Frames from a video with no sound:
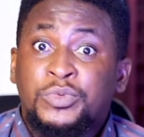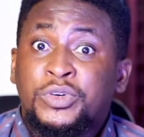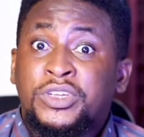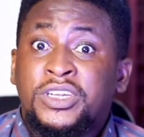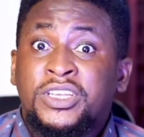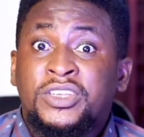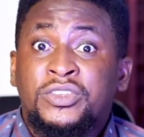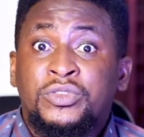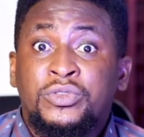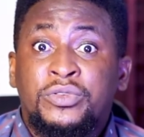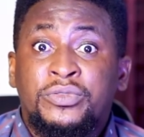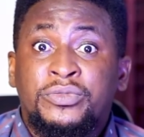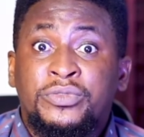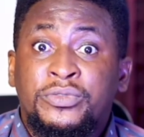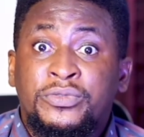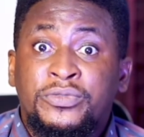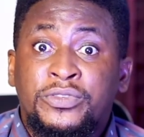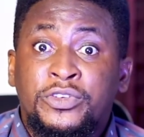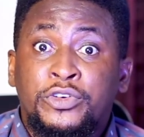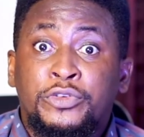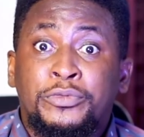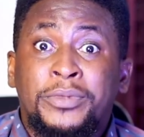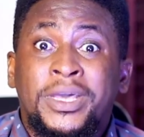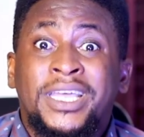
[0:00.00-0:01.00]
but there's no
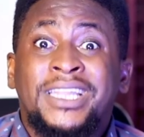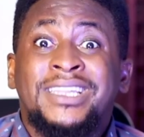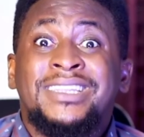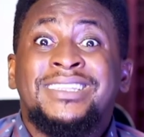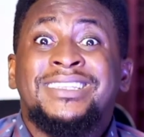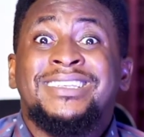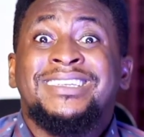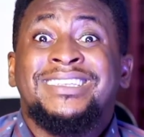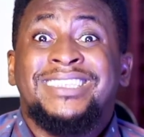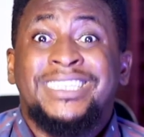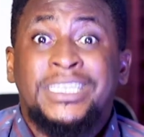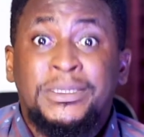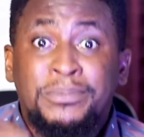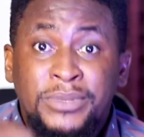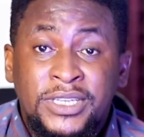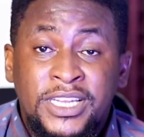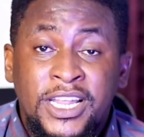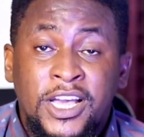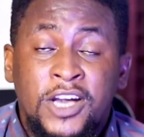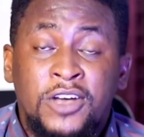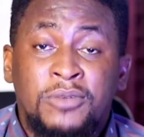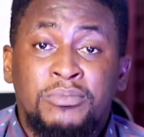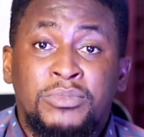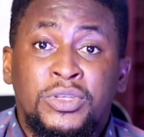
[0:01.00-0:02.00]
fulfillment deep
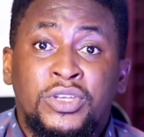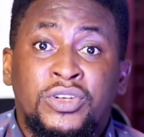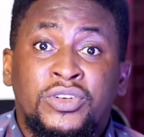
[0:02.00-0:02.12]
down,